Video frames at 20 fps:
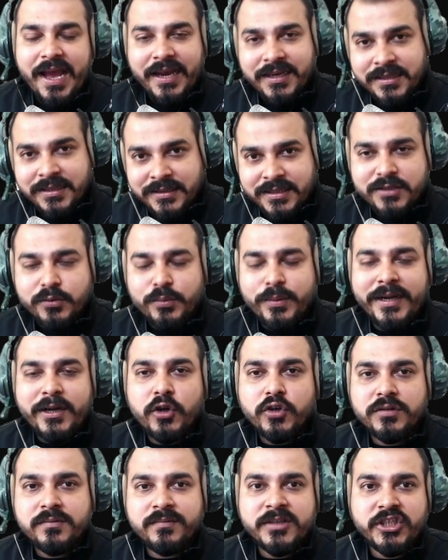And in this
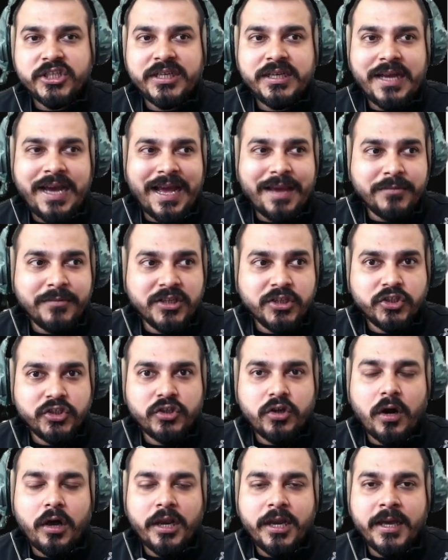Windows machine, I'm
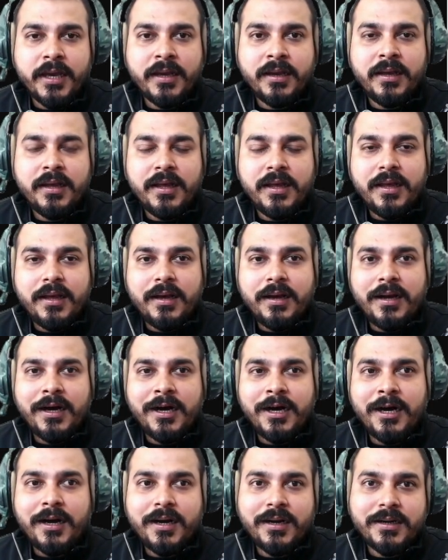installing
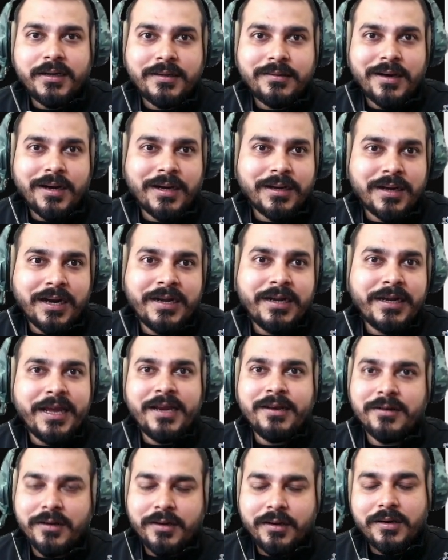a
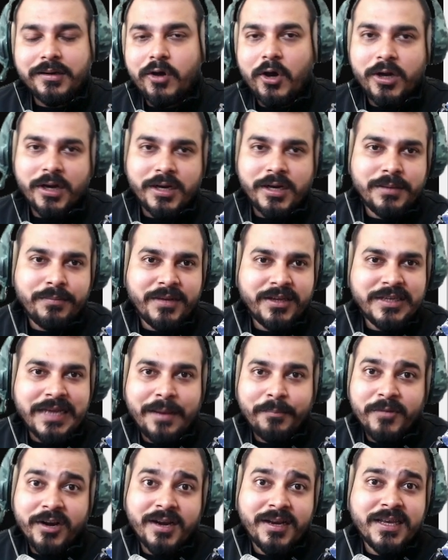container or Docker image.
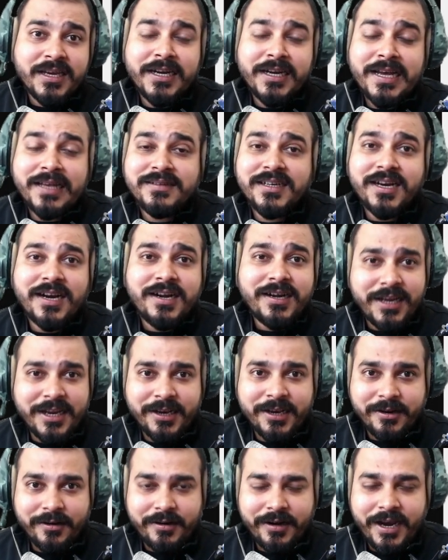I'm running it as a
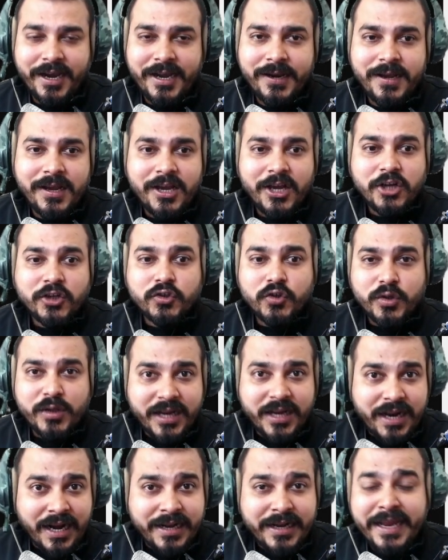container, right? So
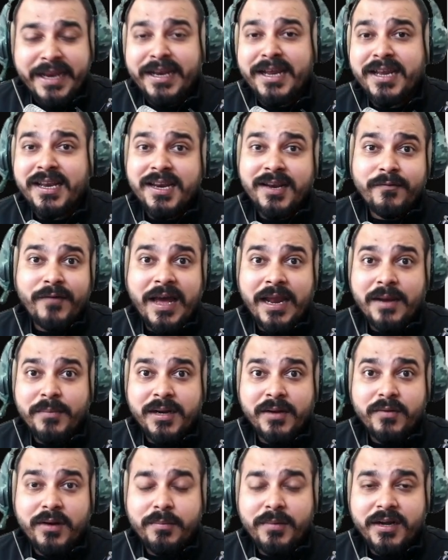the container
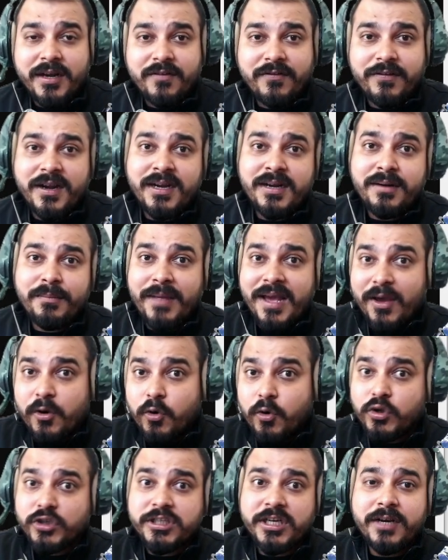environment will be different. My
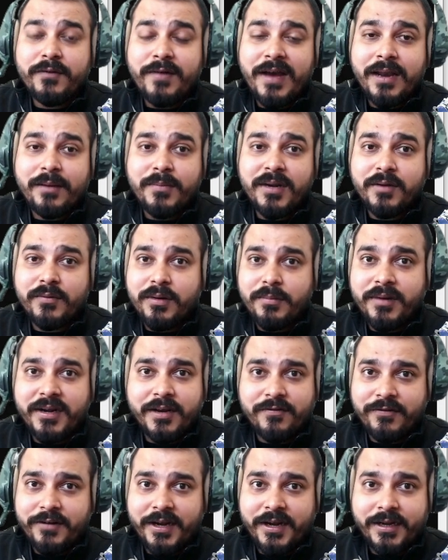host environment will be
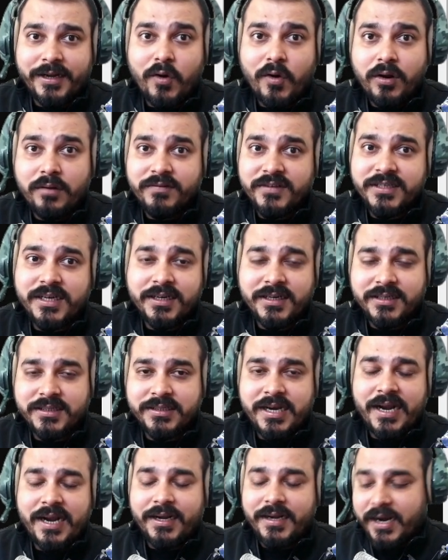different. Always
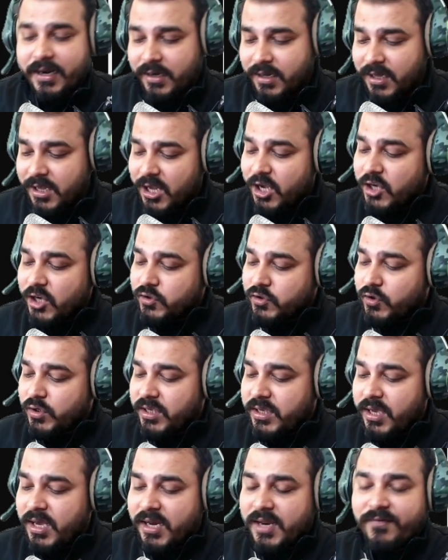understand that. So
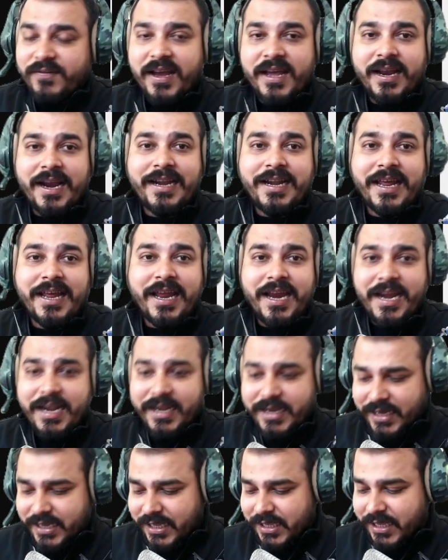here, if I write
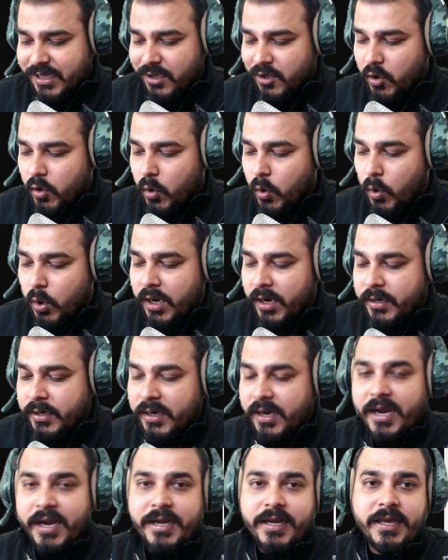
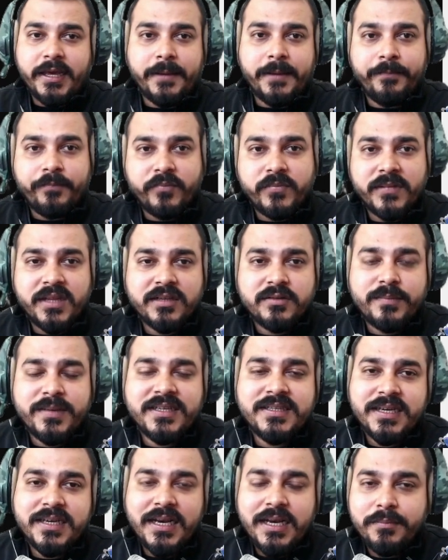80:80, this
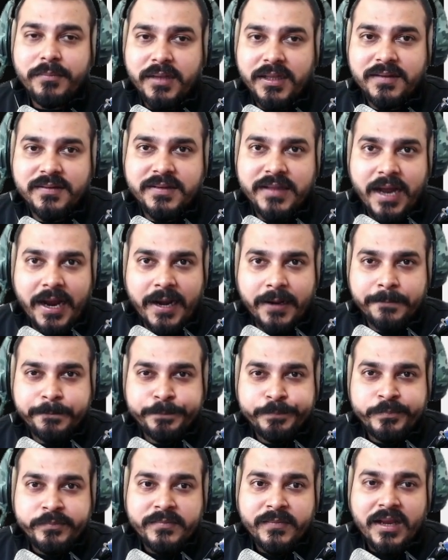basically means that
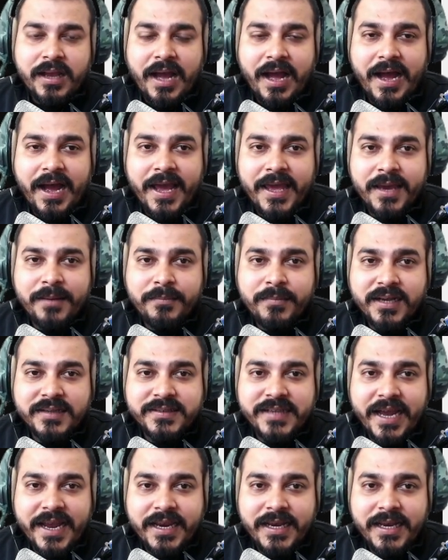I am
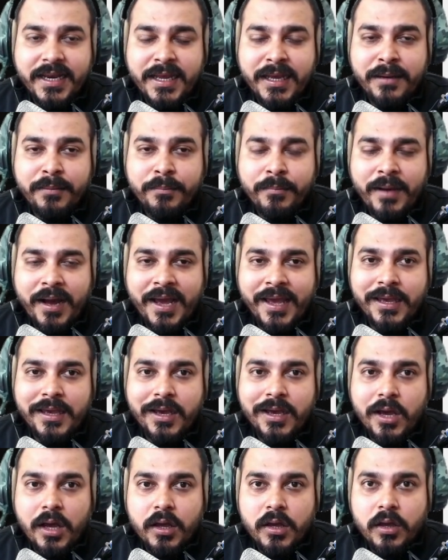assigning
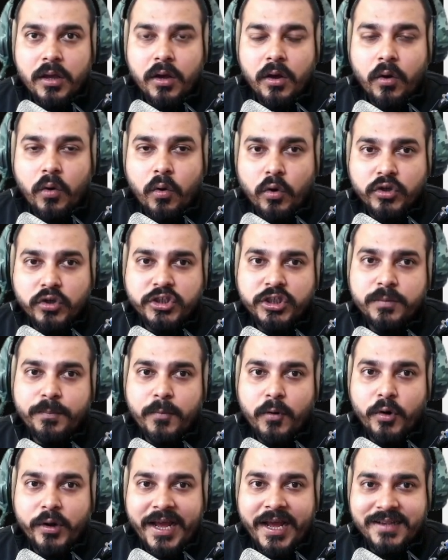my host
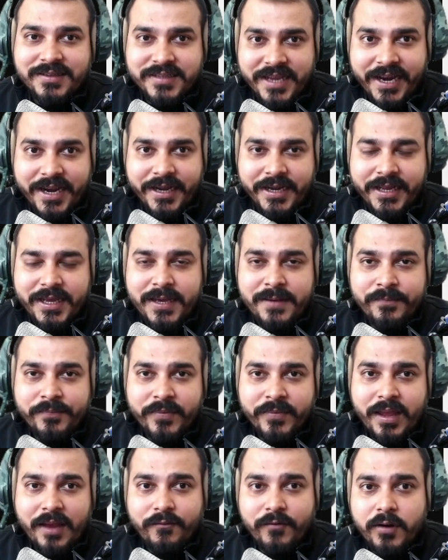port as 80.
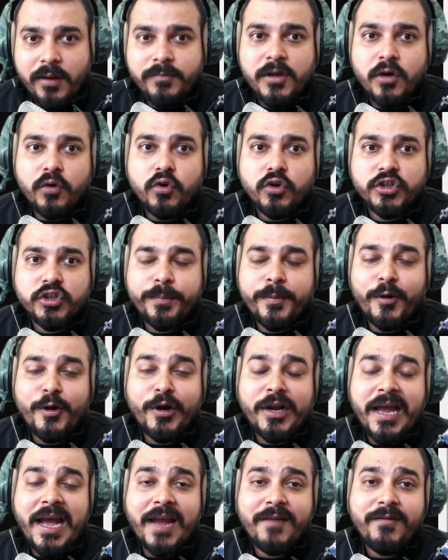And from the host
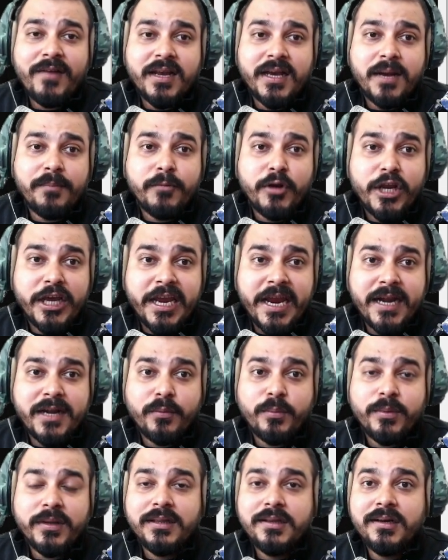port, I will
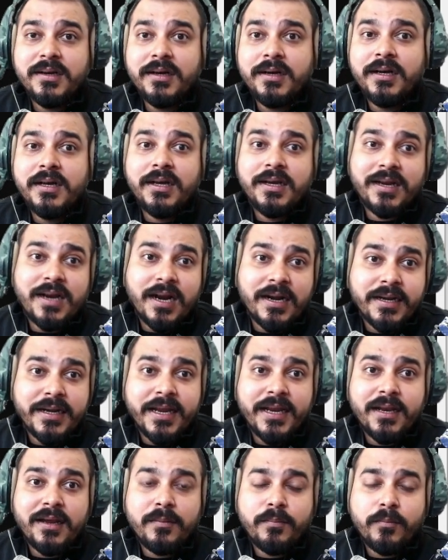communicate with the
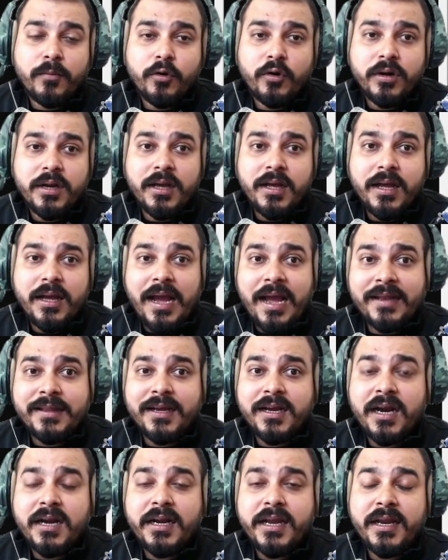container port,
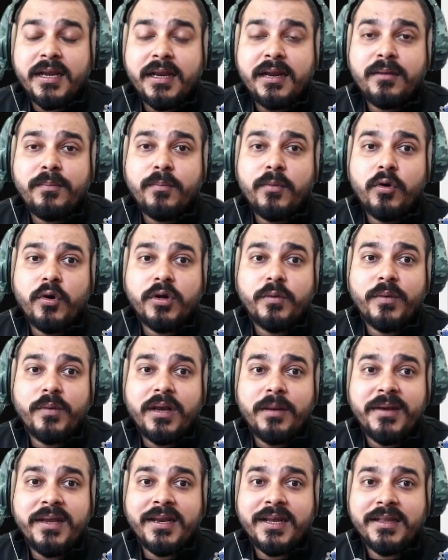and the container port
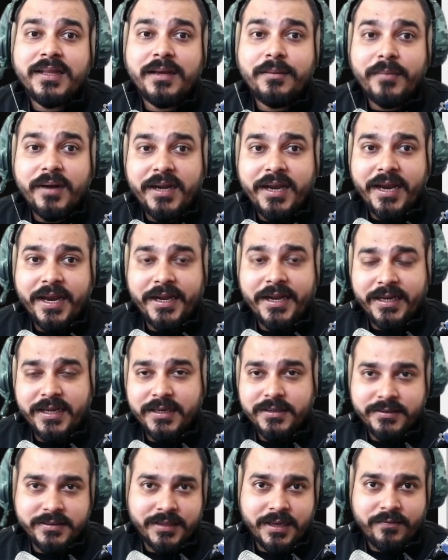will be nothing but
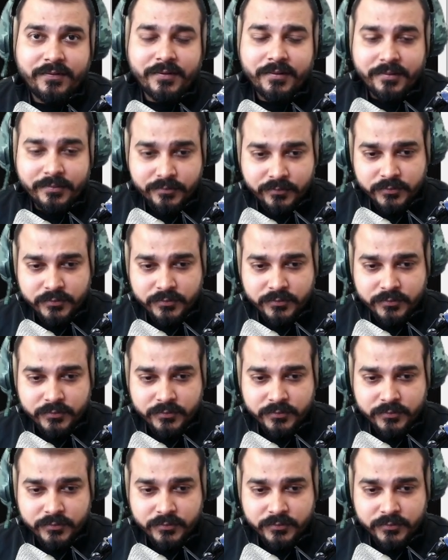80 itself.